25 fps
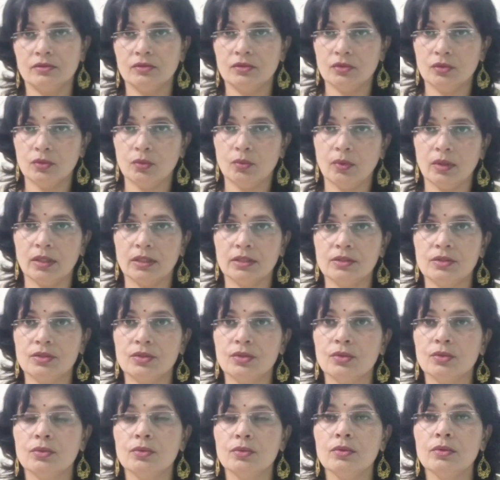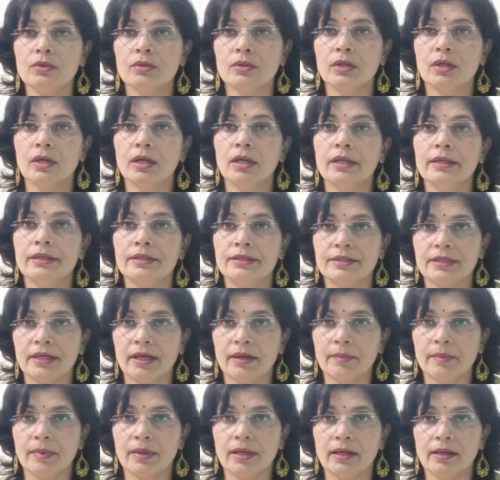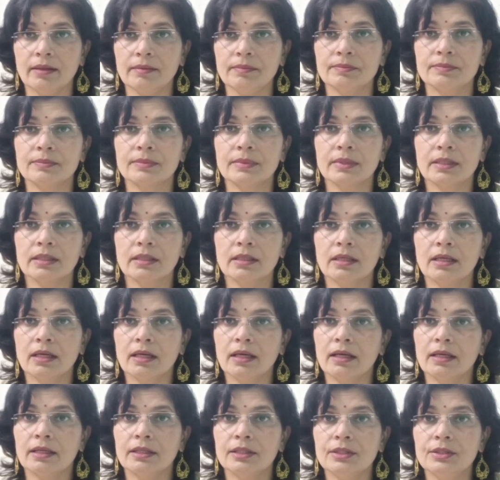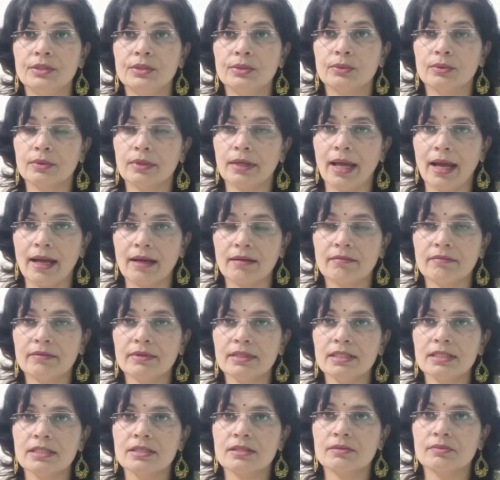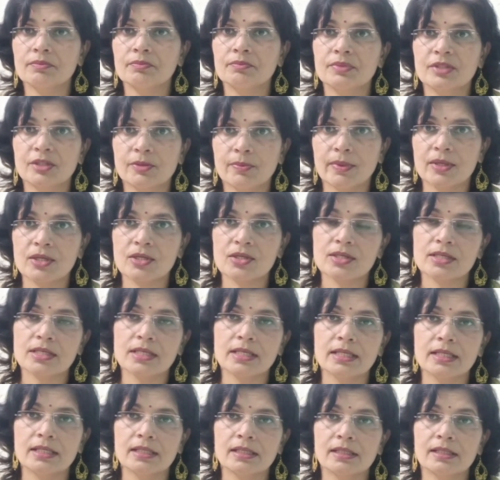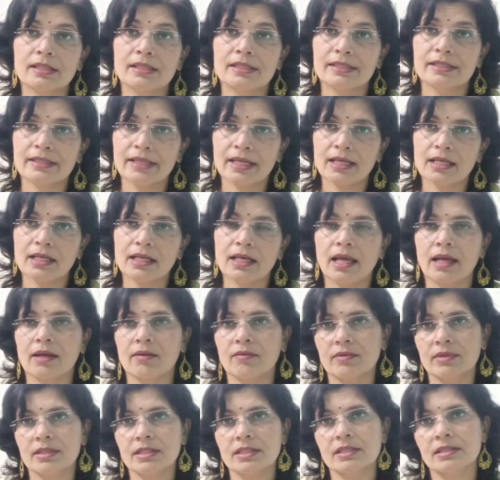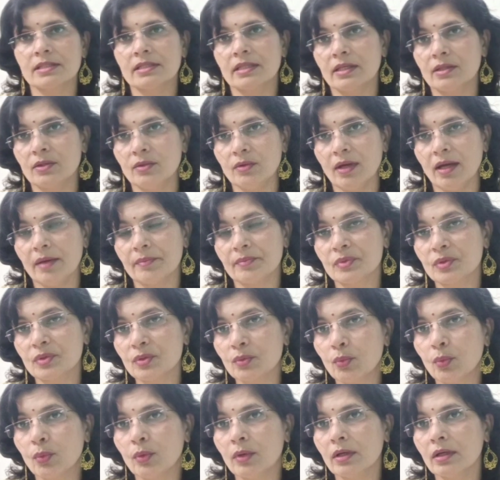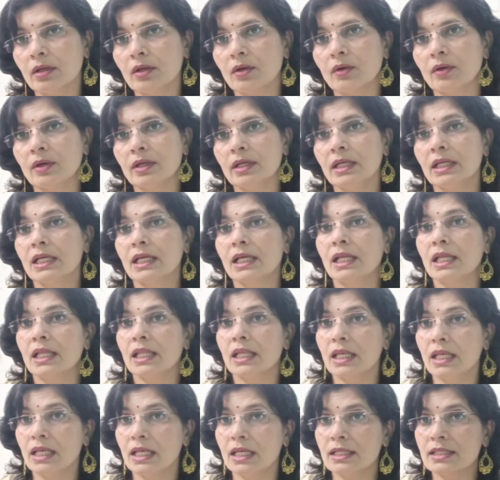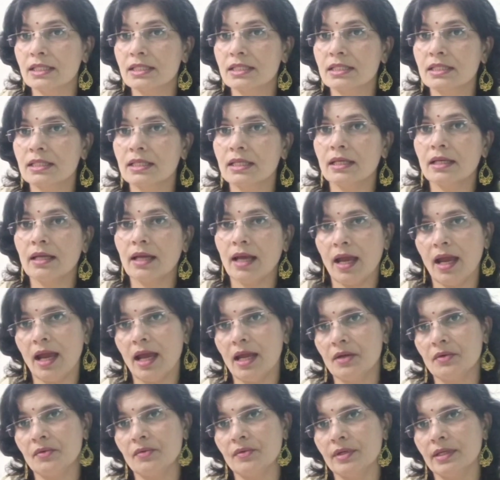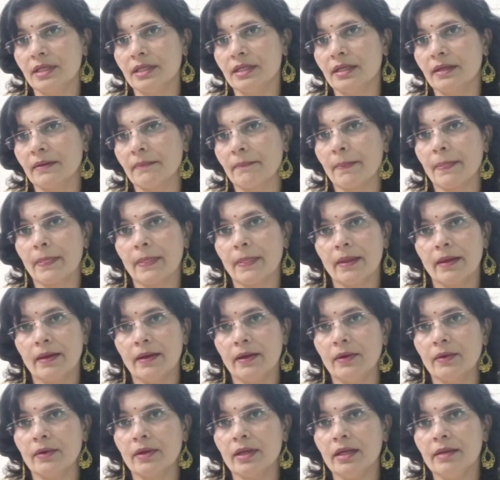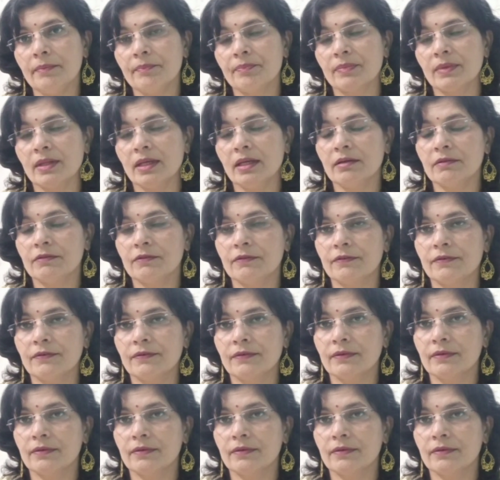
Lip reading: you want to develop your language, especially a second language, then you have to work on listening and reading. Okay, if